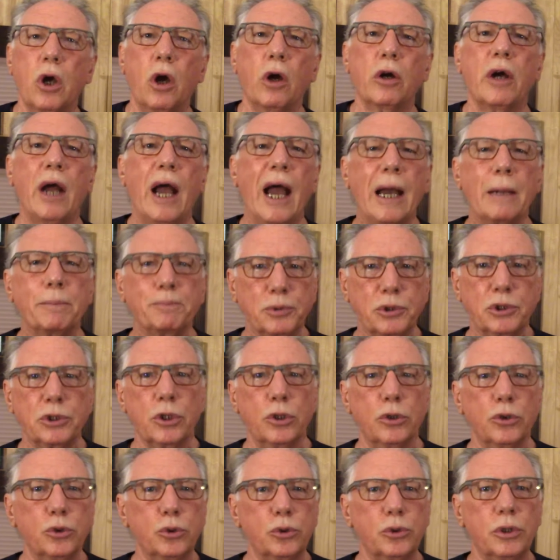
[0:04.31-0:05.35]
are
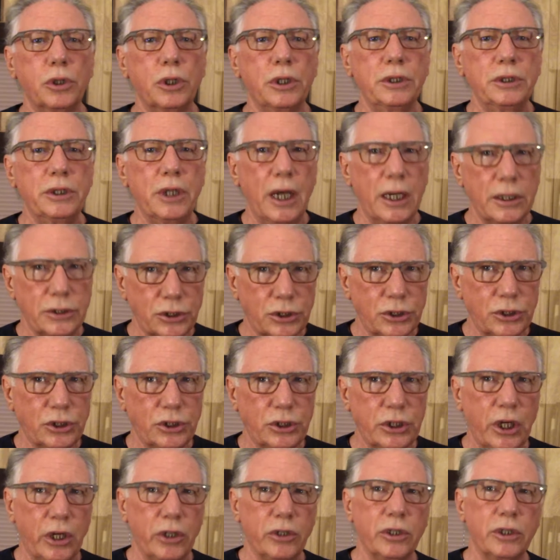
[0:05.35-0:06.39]
absolutely
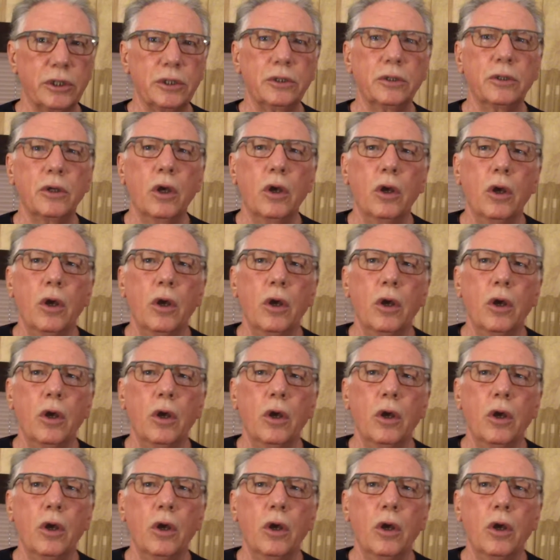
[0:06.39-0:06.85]
necessary